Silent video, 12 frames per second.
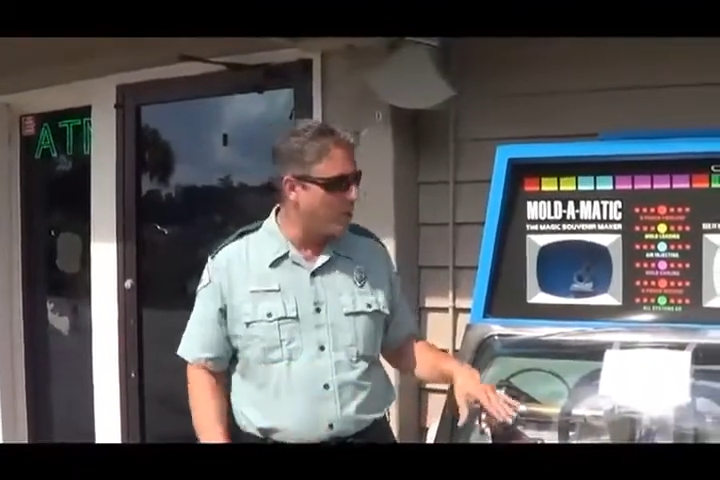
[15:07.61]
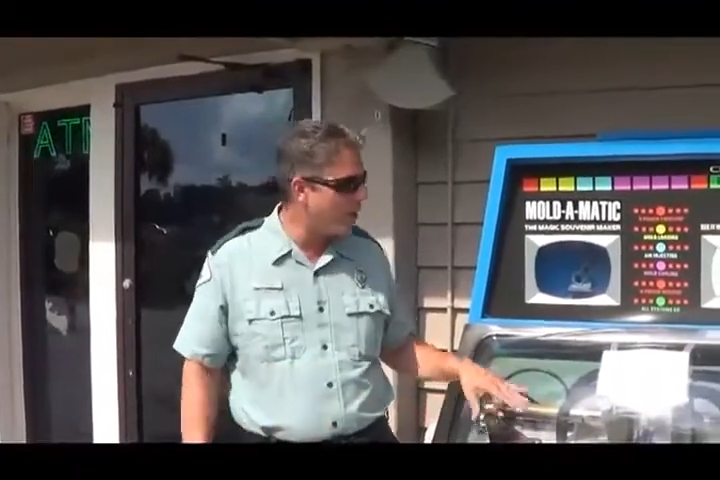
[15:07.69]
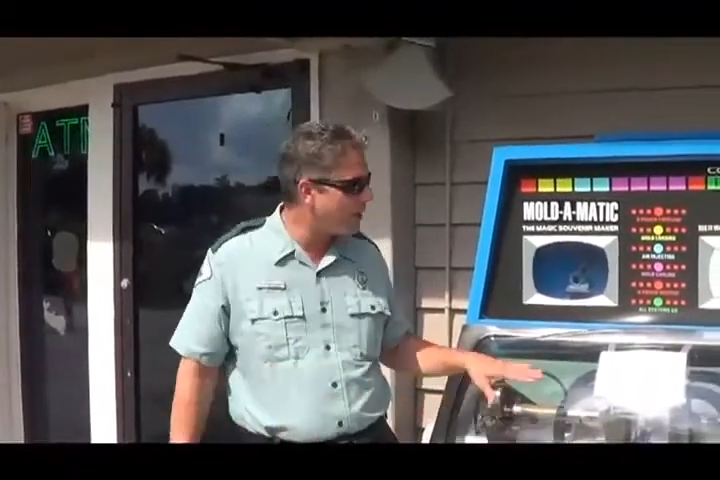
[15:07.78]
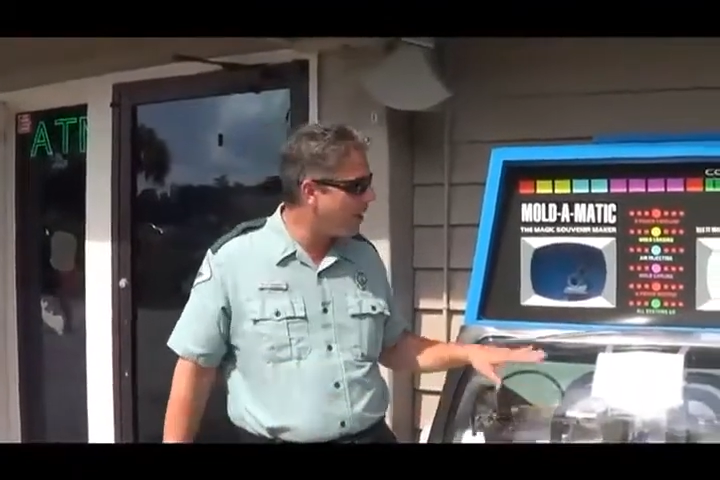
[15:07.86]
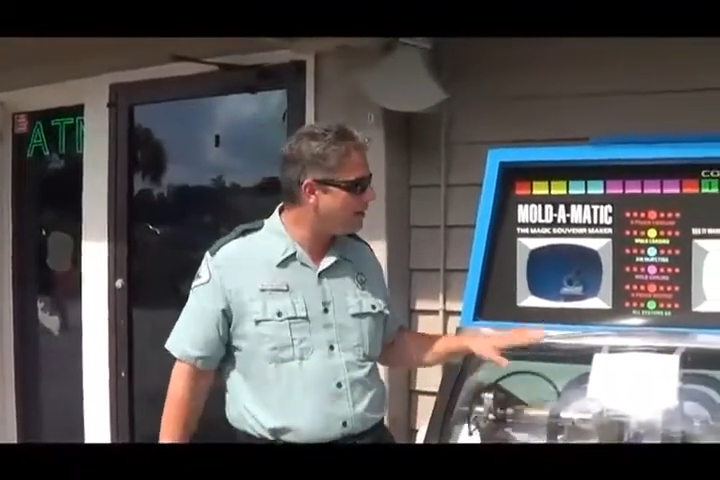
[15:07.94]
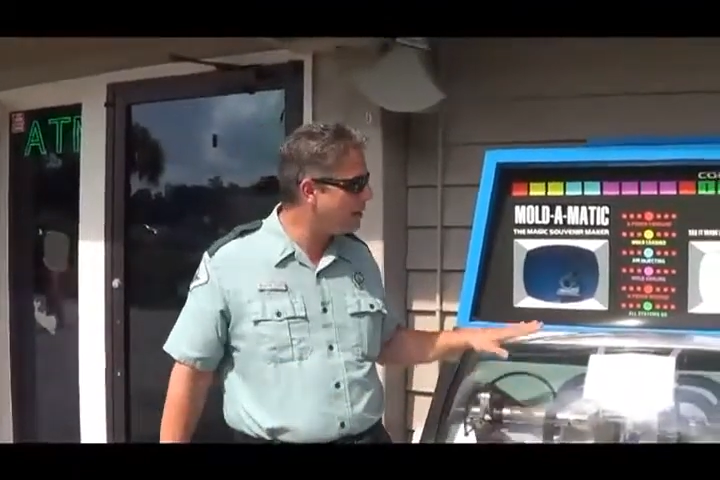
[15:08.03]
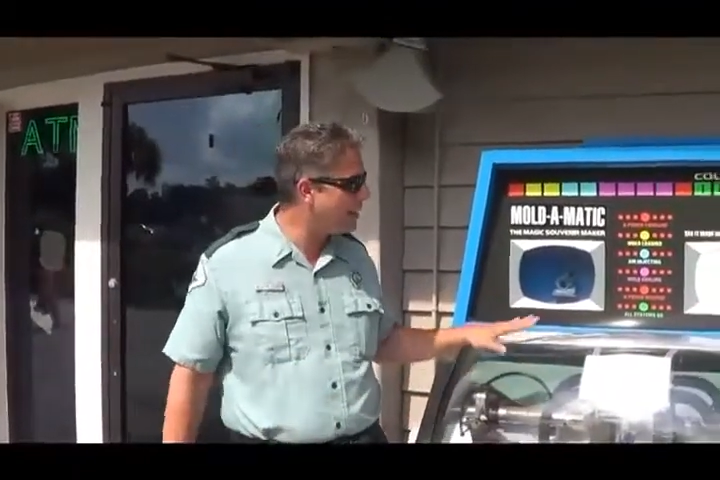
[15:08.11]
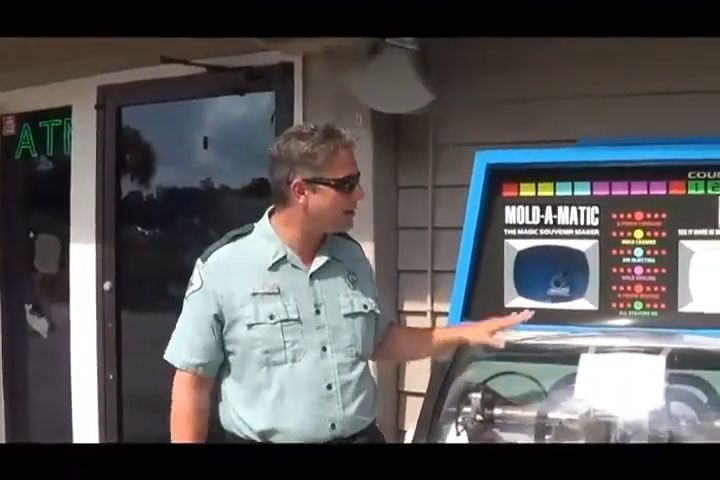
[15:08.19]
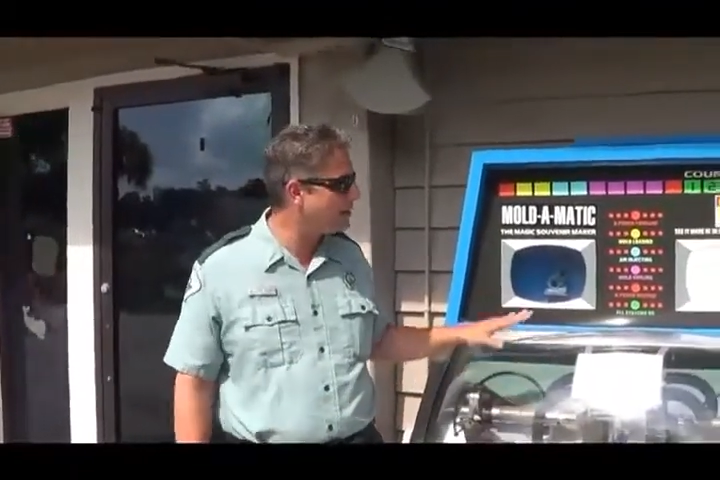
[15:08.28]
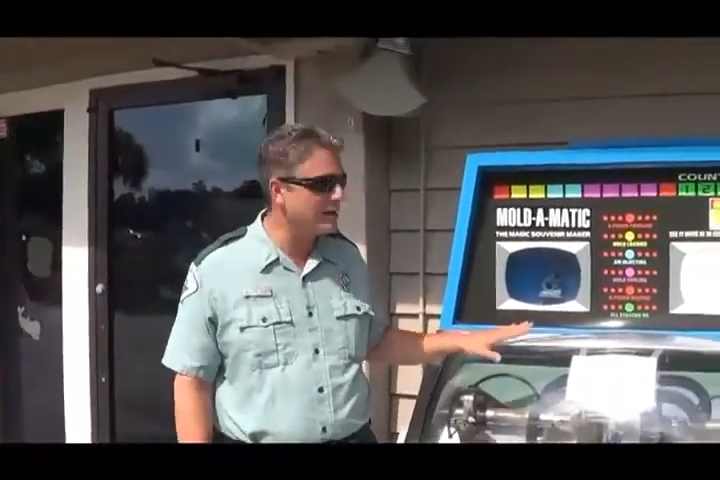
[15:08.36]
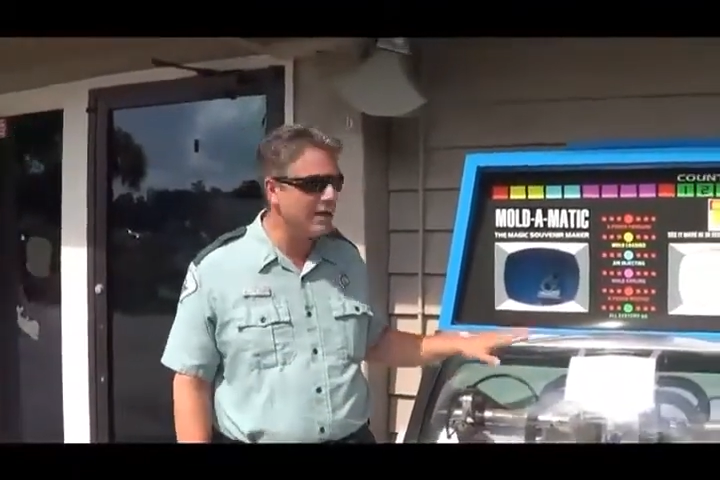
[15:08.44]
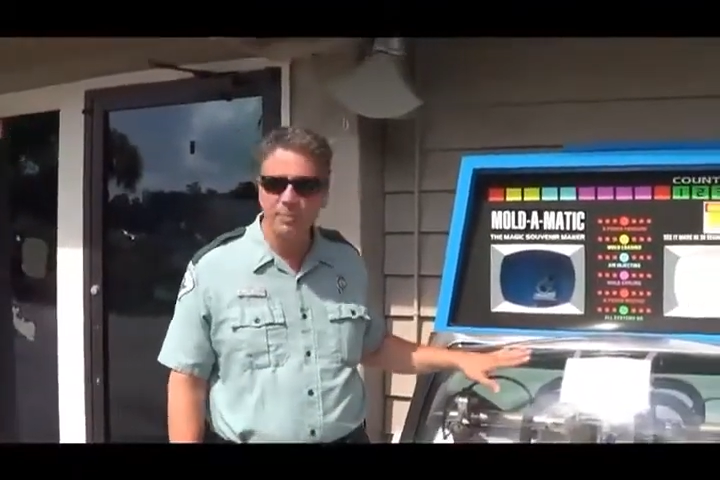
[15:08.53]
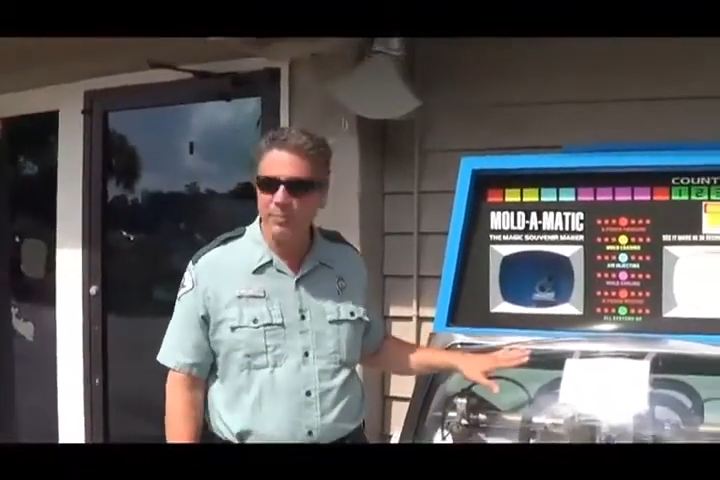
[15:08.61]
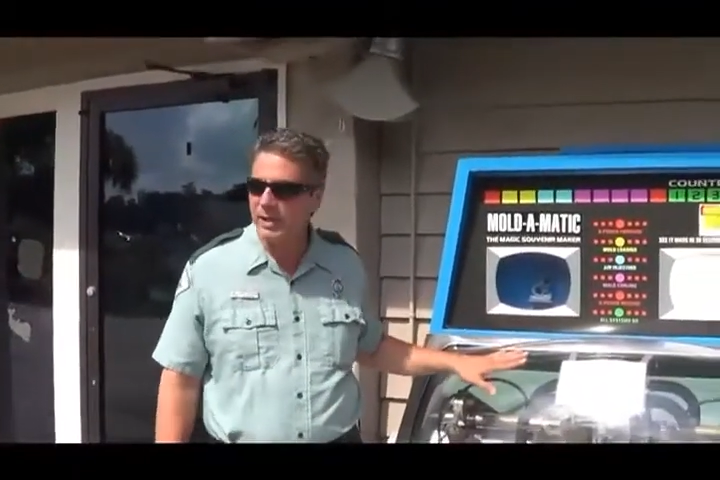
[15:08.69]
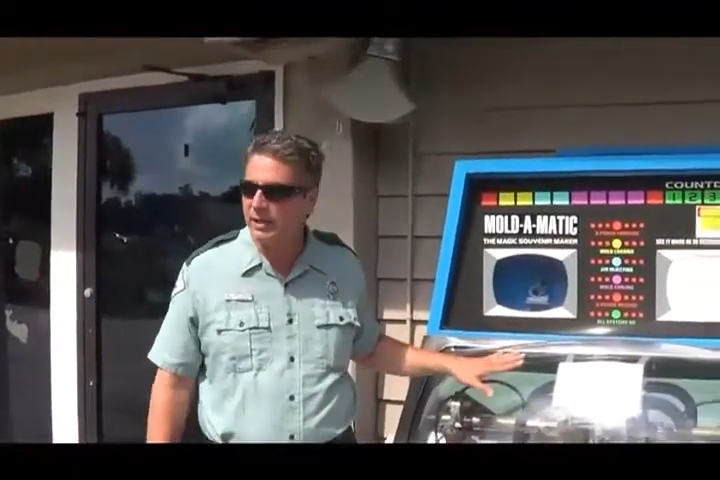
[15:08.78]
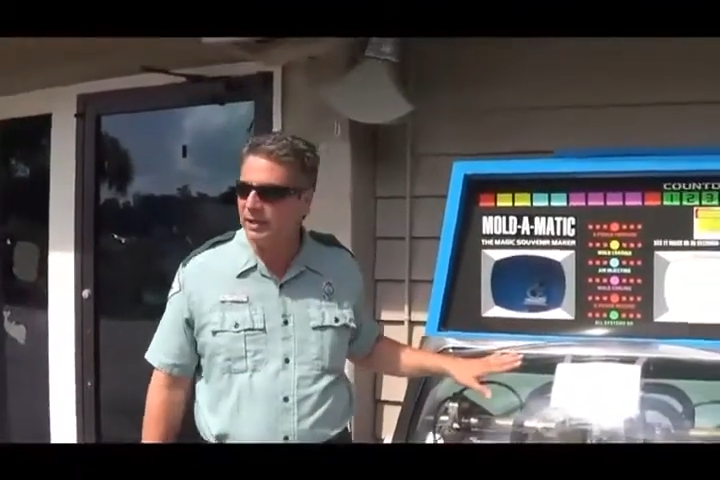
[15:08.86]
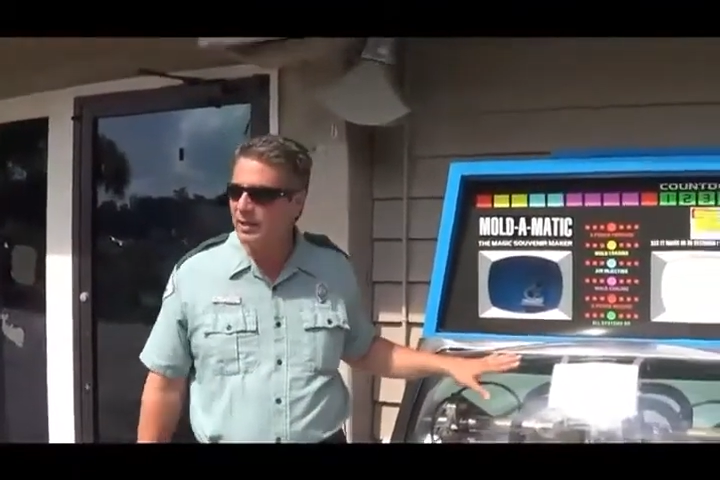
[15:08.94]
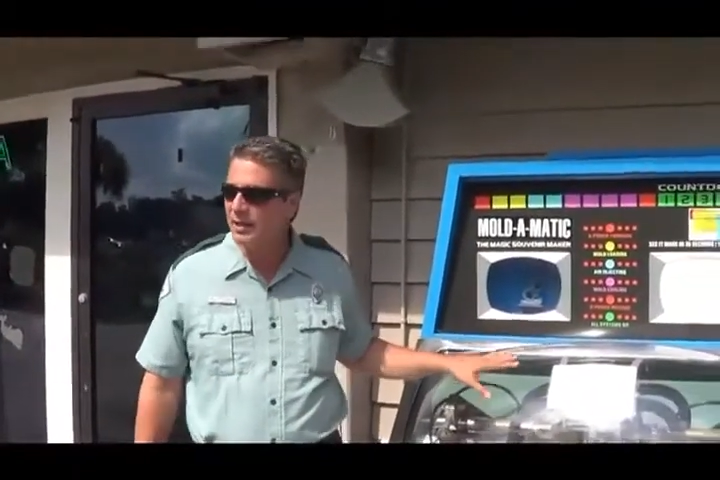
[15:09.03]
And when we contacted the
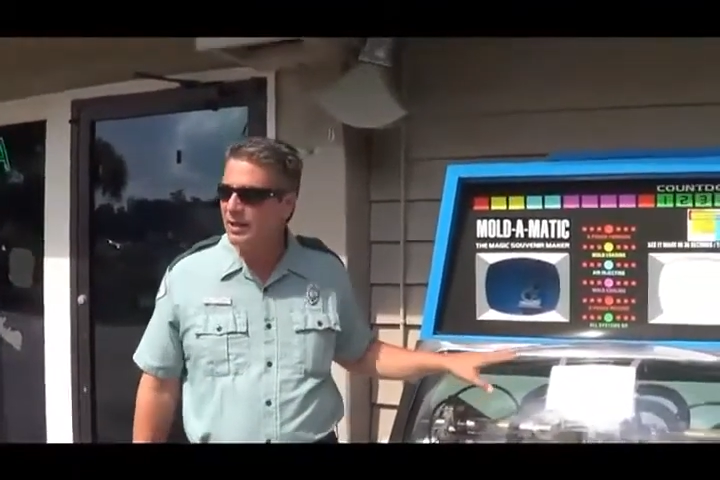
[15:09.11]
company